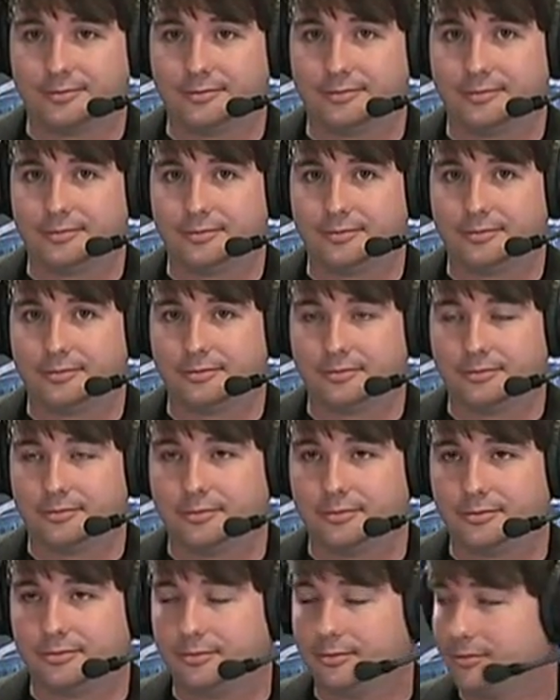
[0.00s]

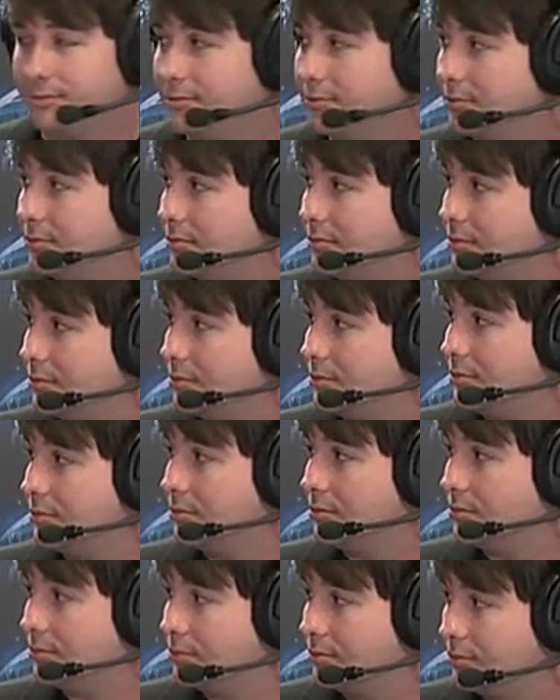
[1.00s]

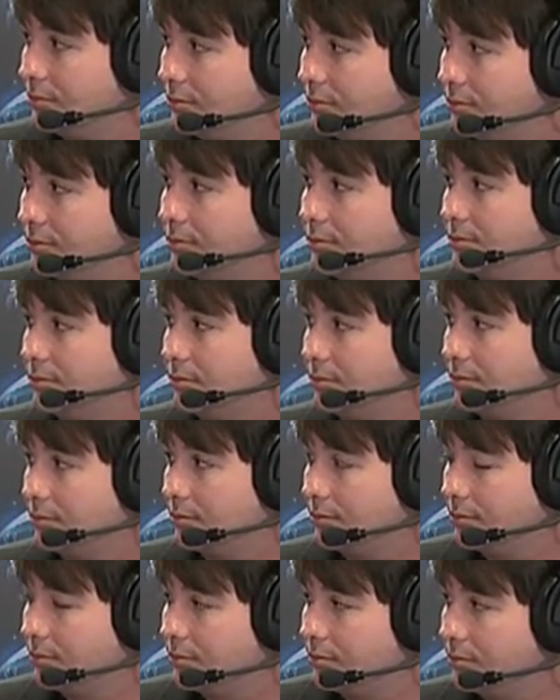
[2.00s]

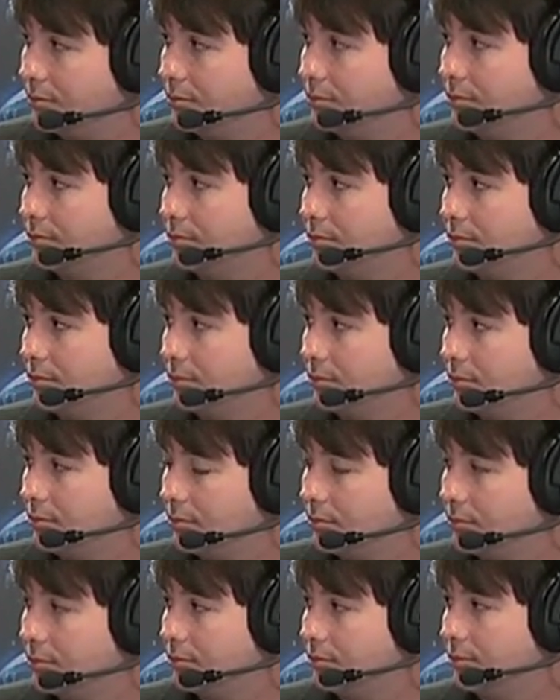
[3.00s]

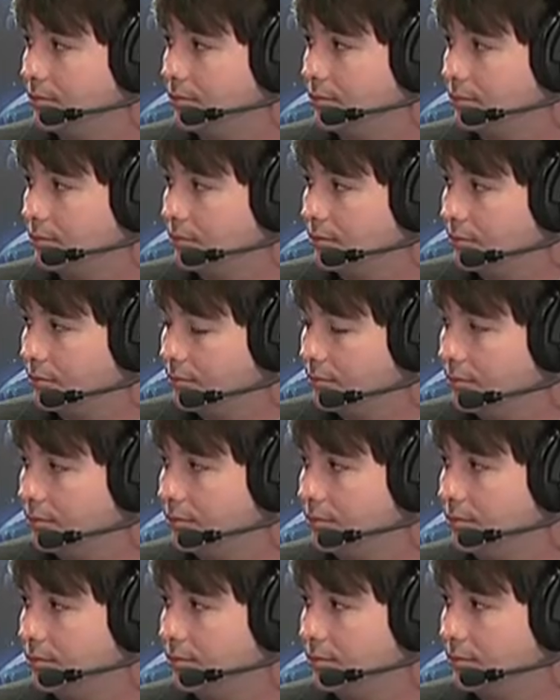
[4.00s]

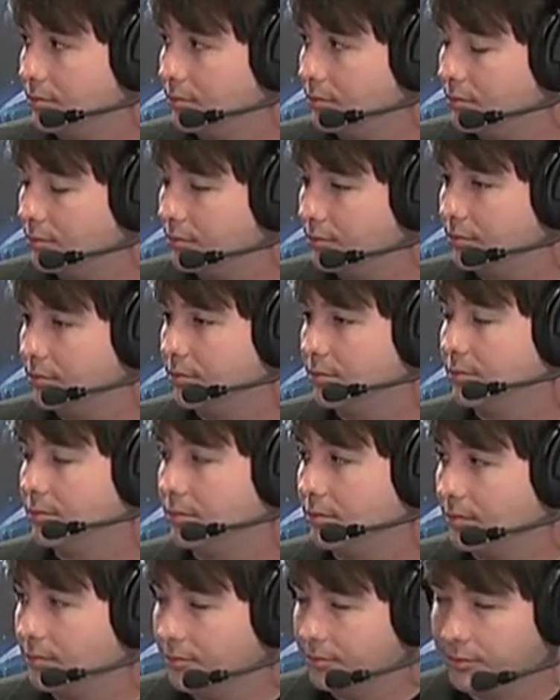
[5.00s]

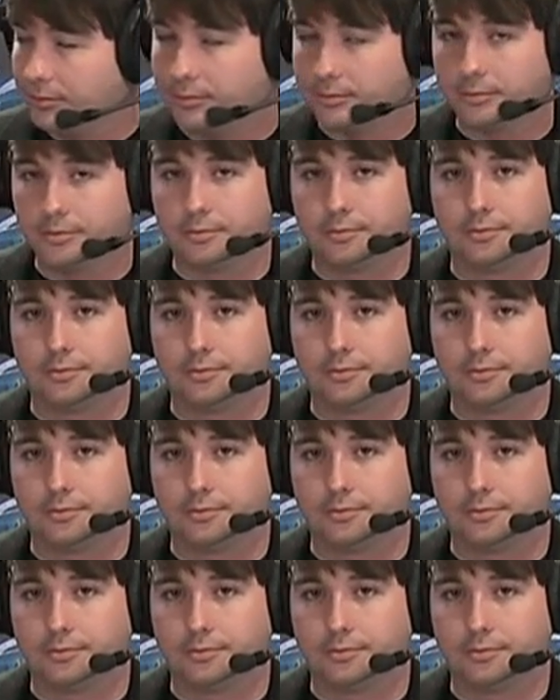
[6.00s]
(silent)